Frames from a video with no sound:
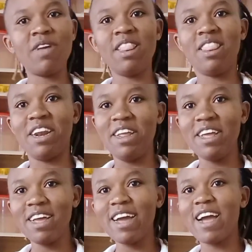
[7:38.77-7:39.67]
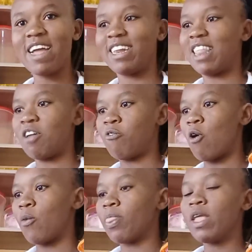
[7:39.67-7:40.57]
even three, guys, there are
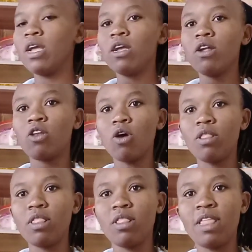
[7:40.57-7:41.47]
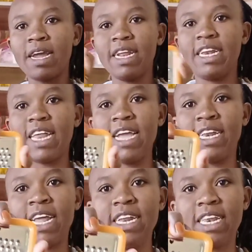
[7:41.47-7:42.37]
4. So they're in
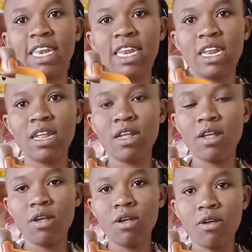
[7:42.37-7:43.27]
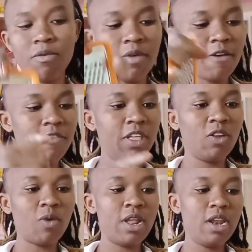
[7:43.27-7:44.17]
sizes. We have
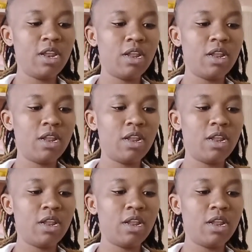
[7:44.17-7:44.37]
this one.